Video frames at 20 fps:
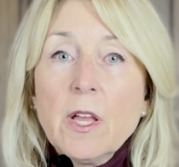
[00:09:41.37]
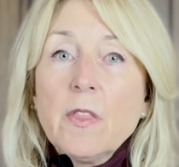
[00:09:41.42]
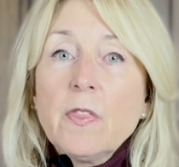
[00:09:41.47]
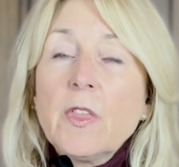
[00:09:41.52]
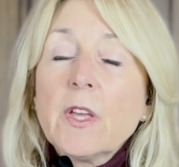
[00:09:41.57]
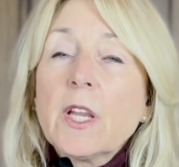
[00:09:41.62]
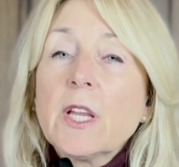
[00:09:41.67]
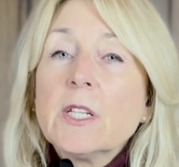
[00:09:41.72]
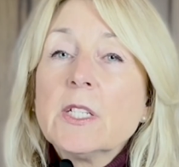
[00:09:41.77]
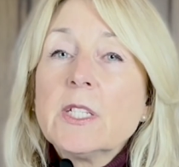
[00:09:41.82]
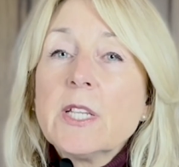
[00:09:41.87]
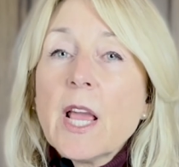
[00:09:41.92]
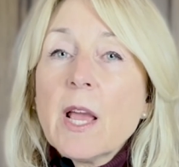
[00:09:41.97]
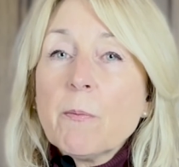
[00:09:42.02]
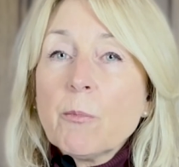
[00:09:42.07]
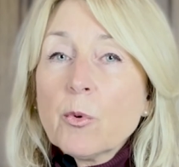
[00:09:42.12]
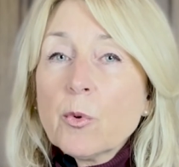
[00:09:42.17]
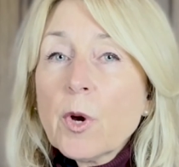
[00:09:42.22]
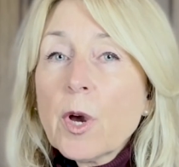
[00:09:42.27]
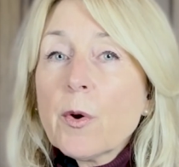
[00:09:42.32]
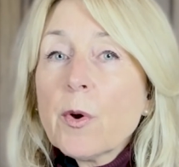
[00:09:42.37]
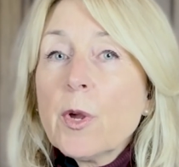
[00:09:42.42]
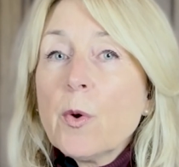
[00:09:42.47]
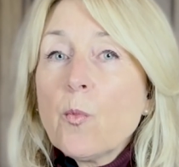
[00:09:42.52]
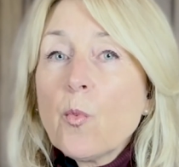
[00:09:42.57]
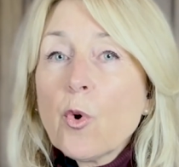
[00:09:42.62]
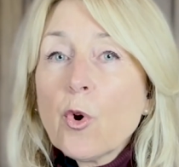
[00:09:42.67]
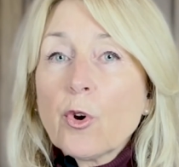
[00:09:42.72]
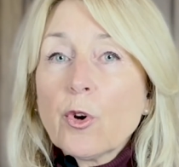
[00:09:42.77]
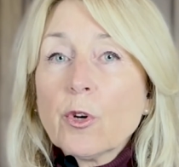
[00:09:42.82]
the contemporary
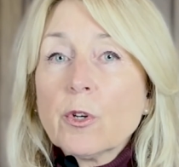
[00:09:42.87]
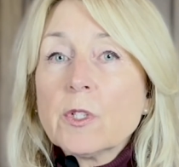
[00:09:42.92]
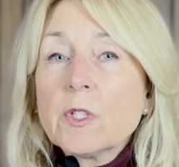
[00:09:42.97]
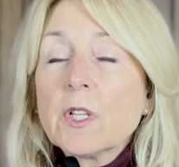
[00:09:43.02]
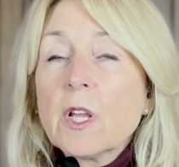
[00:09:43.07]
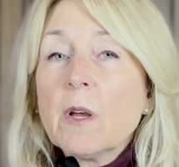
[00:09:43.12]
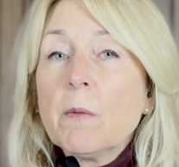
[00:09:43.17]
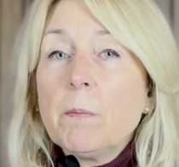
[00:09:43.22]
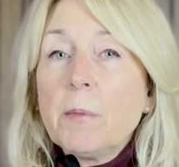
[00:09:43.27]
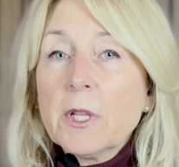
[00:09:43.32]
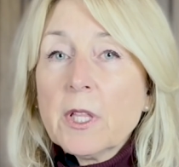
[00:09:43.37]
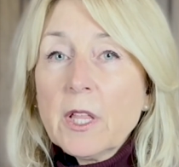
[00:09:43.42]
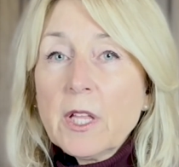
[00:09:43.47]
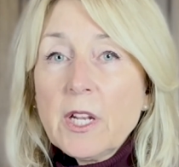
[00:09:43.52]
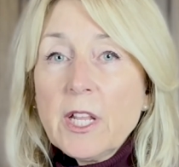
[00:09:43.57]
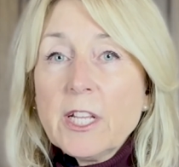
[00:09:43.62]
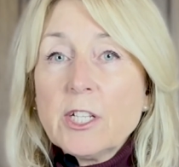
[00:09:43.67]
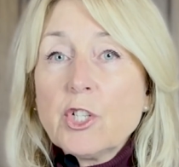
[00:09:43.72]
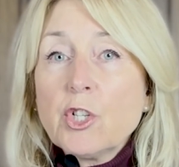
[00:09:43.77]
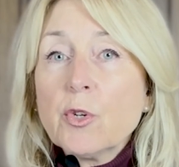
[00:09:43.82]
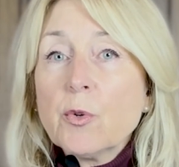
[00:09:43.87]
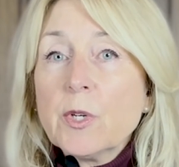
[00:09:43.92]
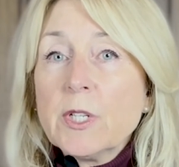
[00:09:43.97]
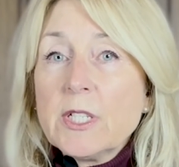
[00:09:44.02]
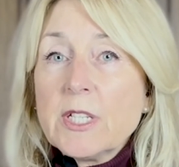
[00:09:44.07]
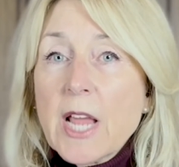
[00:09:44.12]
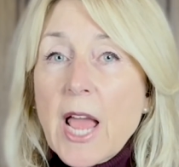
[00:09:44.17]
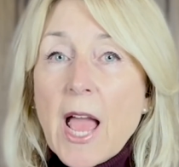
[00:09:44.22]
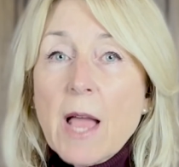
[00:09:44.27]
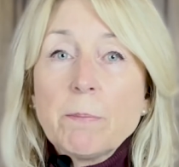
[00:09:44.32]
worker's ability to
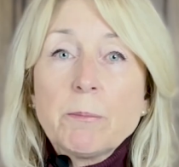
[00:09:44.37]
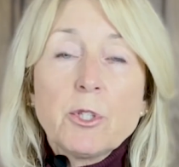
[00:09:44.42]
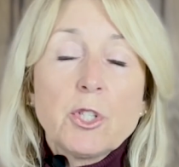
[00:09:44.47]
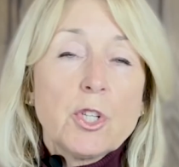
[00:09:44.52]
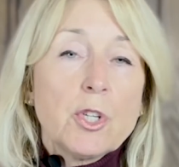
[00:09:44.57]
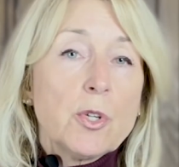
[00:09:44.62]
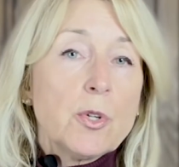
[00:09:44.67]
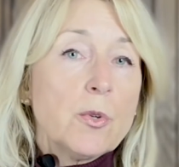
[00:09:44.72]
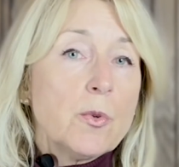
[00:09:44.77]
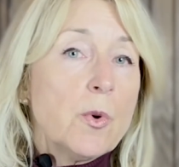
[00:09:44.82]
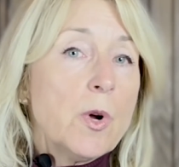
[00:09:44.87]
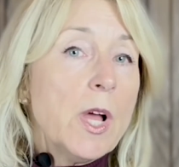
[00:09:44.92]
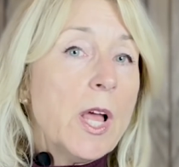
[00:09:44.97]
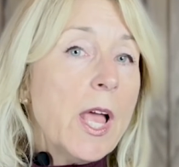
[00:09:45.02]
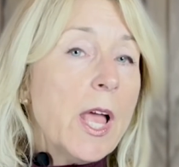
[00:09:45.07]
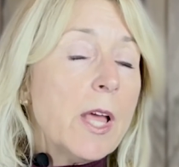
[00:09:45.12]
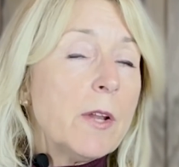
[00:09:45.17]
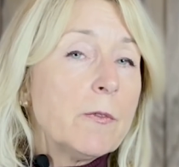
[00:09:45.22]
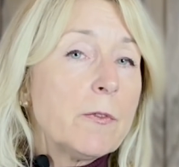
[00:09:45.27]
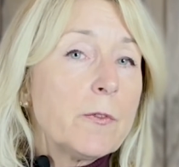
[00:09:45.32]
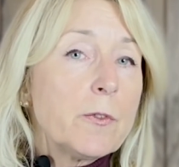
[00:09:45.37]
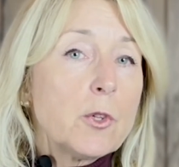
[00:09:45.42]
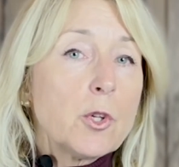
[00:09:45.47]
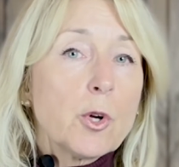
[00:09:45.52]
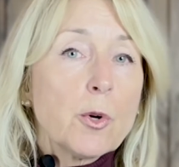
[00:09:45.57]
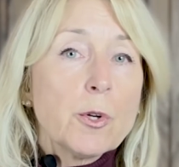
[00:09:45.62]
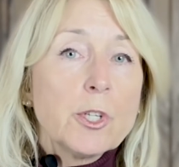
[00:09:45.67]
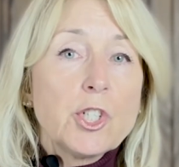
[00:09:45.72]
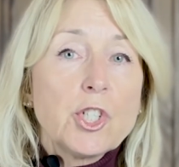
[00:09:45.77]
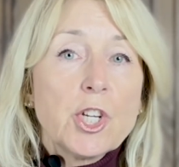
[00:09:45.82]
adapt to and
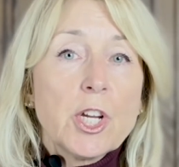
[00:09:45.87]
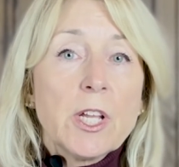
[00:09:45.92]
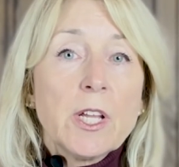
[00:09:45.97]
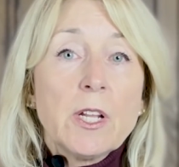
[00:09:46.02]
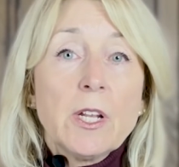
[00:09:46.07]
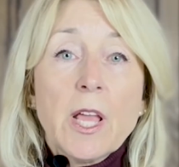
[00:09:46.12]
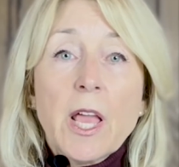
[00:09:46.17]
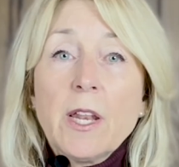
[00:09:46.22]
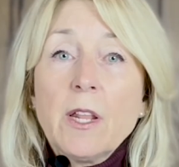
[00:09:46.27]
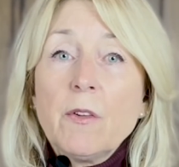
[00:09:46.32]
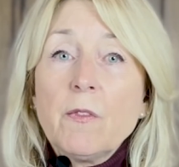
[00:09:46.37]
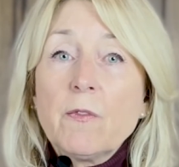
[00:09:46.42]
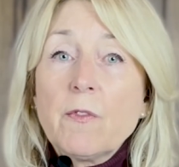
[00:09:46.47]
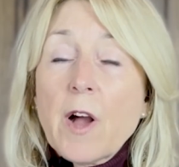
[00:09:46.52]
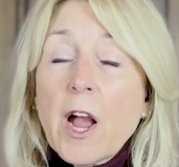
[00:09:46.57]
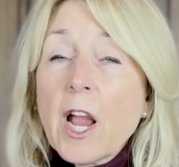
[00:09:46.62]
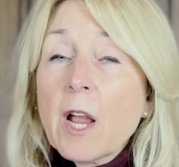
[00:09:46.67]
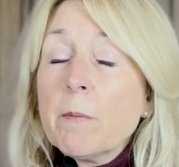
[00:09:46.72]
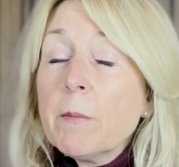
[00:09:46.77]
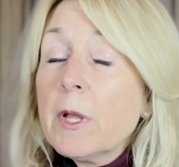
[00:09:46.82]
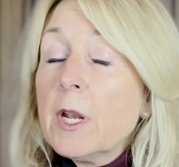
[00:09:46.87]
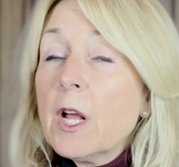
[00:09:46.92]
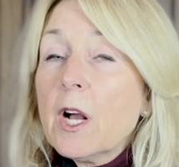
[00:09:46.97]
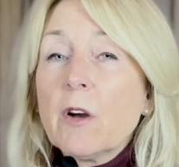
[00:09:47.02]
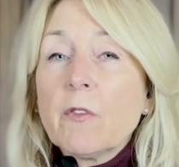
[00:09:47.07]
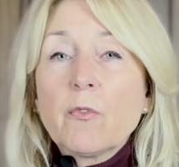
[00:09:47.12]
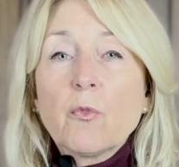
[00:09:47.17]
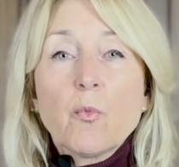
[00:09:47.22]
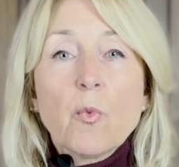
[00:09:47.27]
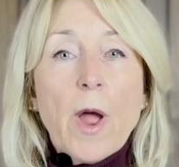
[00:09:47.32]
flourish in an environment
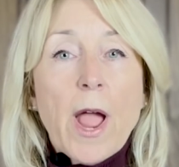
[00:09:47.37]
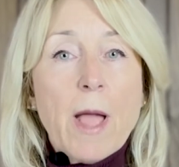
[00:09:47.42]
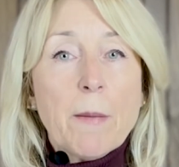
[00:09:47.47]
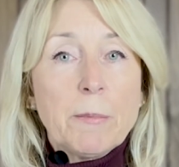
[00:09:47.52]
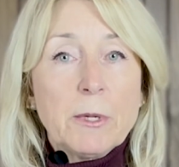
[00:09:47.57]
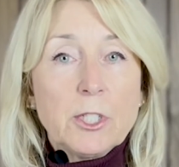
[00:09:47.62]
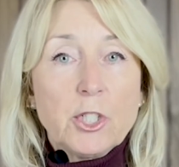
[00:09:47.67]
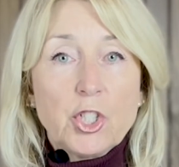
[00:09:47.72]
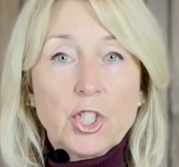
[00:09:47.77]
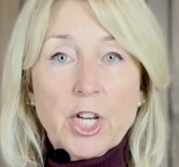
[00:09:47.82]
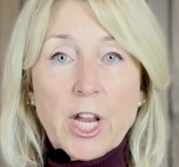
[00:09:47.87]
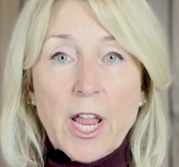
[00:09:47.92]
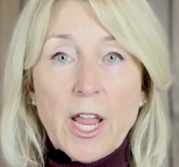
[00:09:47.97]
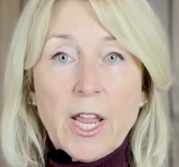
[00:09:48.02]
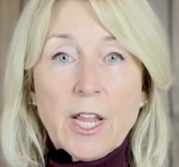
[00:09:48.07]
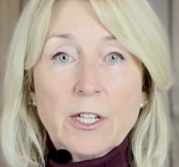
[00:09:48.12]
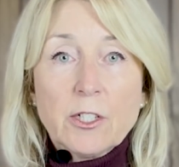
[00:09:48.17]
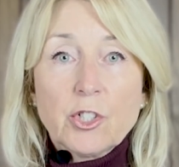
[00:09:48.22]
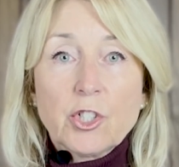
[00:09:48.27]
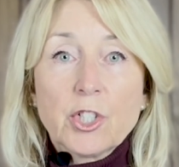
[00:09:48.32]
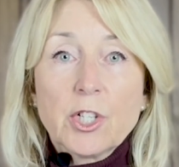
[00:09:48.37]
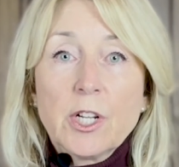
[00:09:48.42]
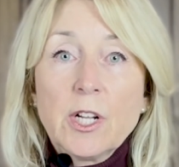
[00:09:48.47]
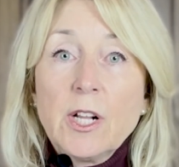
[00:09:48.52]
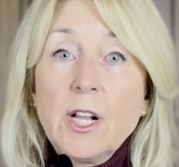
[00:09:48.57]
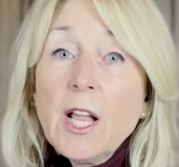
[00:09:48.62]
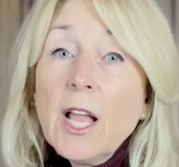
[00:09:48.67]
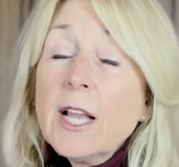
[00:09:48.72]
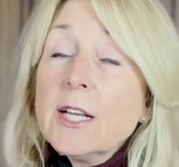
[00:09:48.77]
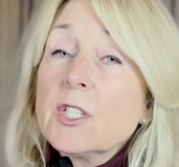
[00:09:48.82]
of rapid change,
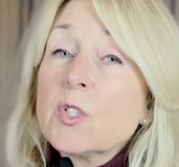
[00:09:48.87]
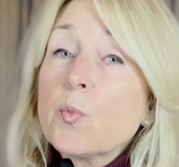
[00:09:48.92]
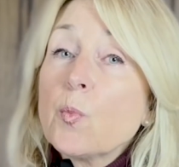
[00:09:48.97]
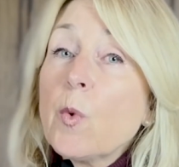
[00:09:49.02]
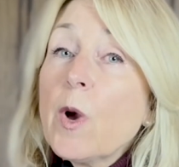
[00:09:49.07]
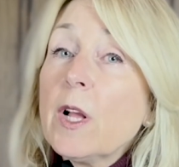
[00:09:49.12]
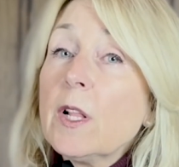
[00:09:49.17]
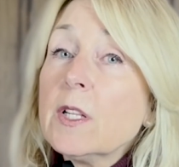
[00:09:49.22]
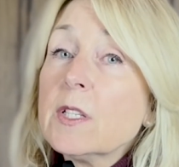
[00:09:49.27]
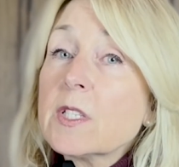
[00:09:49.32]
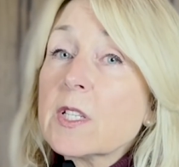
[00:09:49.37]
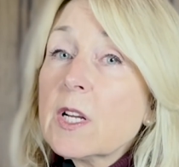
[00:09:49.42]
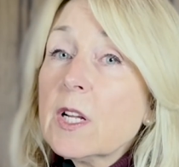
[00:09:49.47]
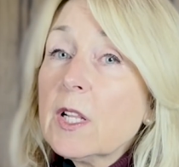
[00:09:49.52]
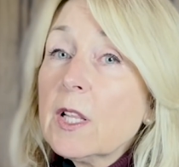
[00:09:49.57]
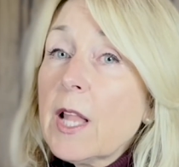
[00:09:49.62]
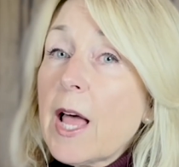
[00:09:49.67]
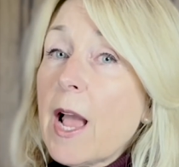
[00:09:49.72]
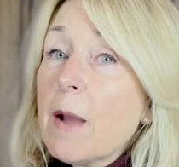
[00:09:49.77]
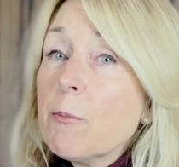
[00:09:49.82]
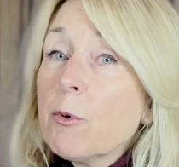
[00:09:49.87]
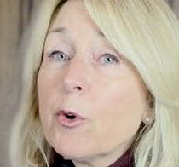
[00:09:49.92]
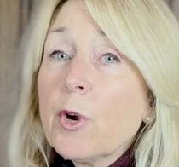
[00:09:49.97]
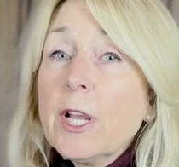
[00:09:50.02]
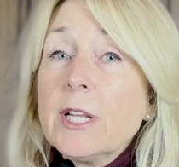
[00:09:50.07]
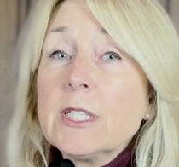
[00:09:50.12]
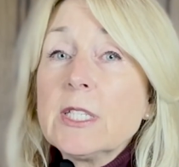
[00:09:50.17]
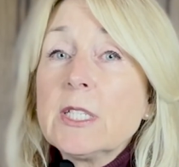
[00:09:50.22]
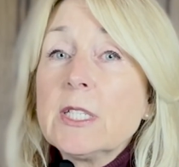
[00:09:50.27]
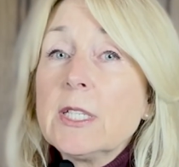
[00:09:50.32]
as well as
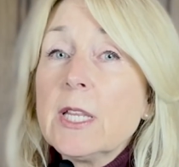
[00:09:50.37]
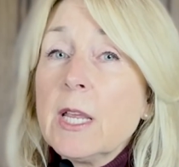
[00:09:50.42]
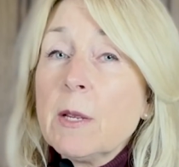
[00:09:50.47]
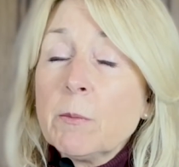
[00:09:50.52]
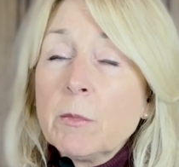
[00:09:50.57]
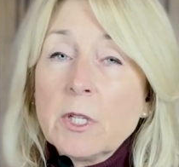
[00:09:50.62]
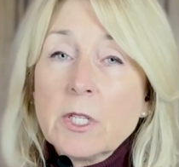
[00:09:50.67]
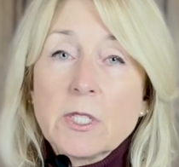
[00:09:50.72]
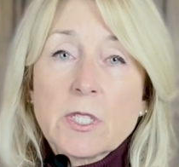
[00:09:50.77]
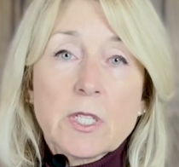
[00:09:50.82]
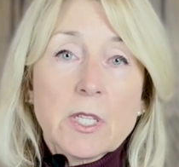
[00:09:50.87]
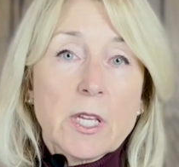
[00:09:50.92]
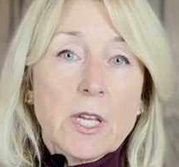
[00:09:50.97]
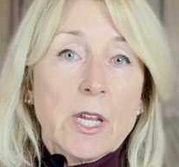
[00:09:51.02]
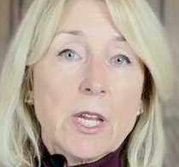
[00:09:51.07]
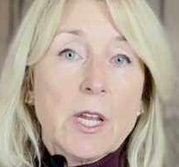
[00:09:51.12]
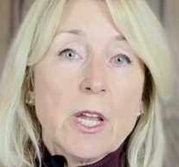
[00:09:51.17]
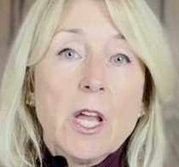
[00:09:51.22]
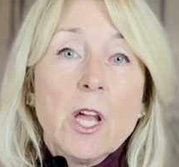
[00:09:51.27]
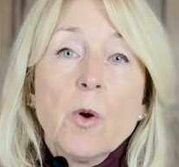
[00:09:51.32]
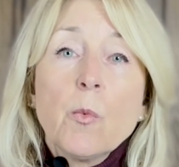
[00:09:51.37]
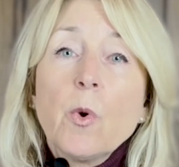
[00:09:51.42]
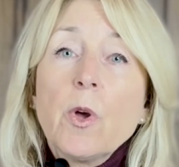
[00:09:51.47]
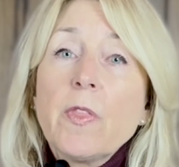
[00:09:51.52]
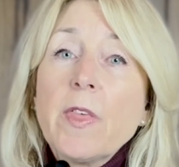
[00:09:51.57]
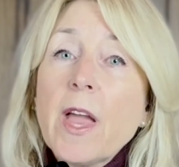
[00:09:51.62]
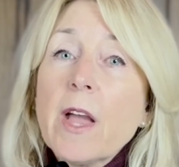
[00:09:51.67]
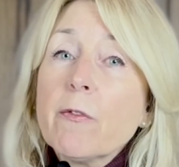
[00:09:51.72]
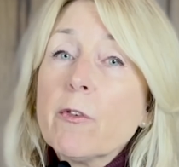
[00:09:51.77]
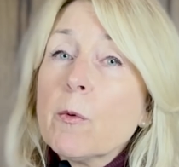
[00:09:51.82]
collaborate seamlessly with
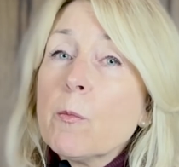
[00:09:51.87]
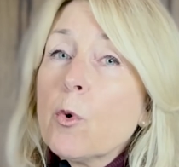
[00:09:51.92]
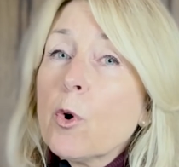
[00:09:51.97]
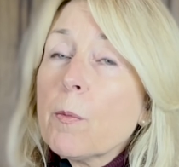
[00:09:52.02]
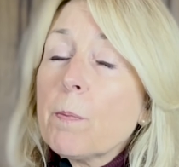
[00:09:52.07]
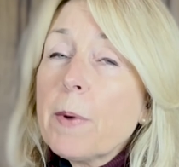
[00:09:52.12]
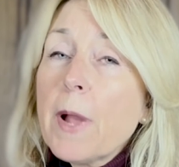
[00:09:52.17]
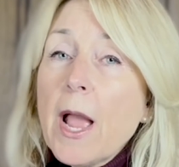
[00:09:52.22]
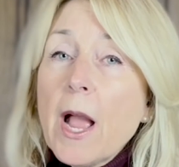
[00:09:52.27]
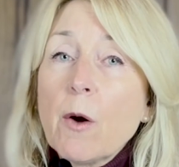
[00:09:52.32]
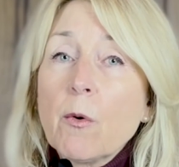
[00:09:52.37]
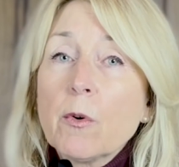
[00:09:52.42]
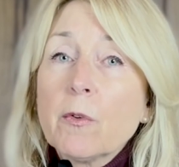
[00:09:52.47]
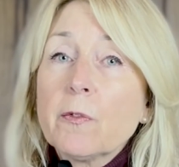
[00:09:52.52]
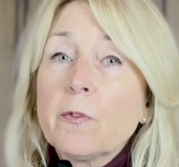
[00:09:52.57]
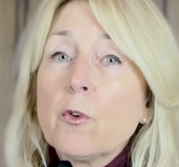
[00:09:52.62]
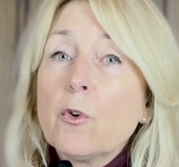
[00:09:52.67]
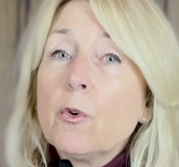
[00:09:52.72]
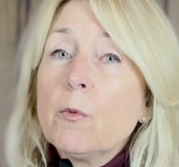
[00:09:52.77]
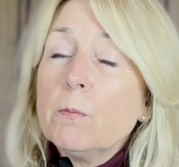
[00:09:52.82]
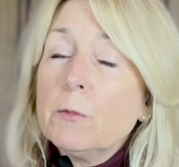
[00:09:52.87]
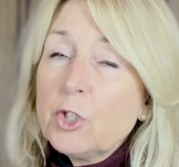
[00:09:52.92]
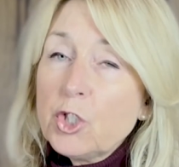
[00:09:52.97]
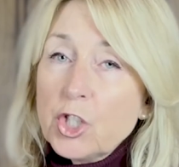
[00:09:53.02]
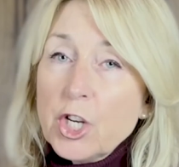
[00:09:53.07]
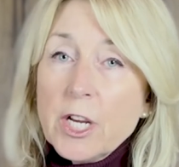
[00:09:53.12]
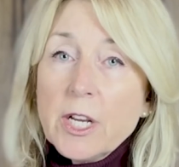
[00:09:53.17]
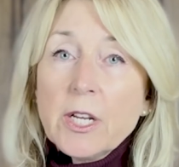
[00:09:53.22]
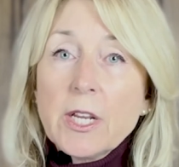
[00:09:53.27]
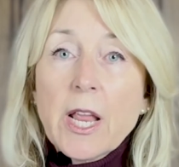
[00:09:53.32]
ever more powerful
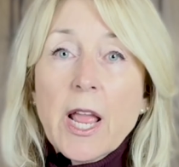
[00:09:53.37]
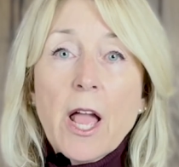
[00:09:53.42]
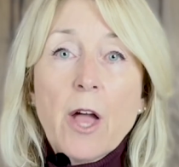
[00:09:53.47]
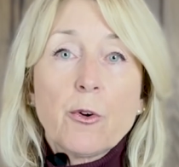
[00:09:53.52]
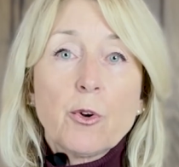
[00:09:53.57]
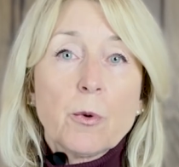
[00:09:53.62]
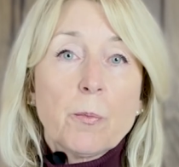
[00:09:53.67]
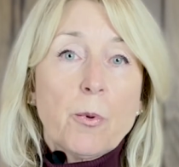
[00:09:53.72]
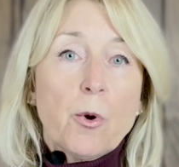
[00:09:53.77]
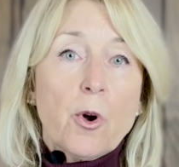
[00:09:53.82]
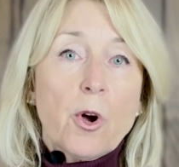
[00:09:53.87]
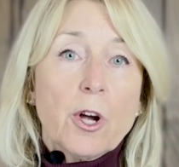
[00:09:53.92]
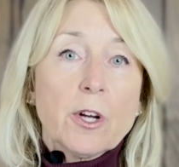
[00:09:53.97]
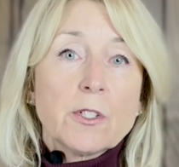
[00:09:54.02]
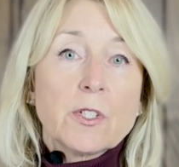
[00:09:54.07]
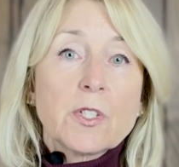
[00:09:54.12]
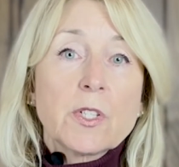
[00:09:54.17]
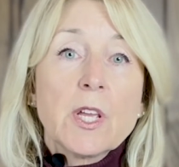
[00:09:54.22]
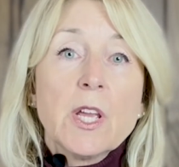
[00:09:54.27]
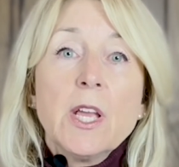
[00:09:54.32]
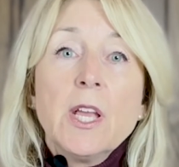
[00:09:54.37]
machine counterparts,